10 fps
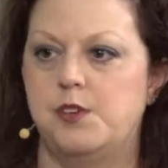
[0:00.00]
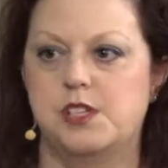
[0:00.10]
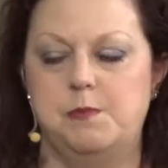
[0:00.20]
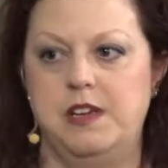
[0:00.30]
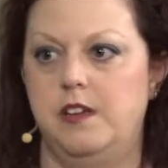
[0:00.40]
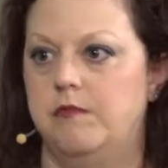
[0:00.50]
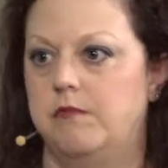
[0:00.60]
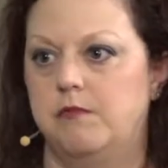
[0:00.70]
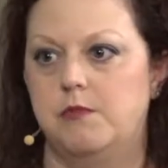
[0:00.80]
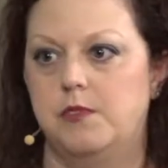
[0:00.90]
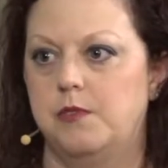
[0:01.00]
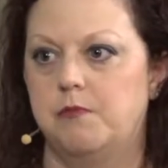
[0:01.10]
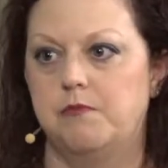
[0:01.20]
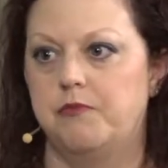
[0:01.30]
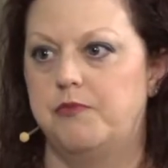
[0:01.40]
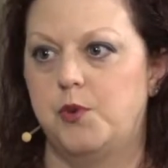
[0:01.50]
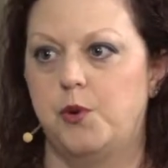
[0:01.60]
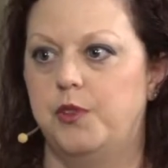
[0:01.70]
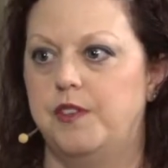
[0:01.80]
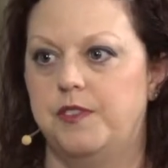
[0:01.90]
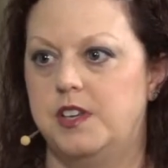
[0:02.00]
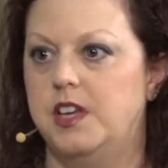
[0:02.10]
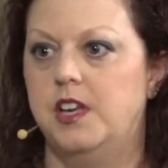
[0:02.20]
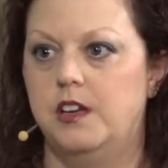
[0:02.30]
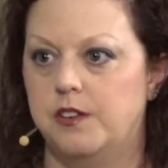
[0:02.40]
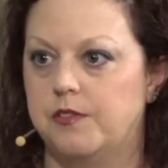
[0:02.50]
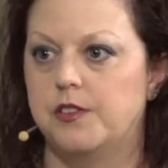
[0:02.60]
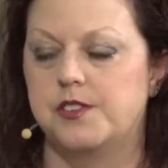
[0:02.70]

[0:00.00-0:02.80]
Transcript: just be totally fatigued for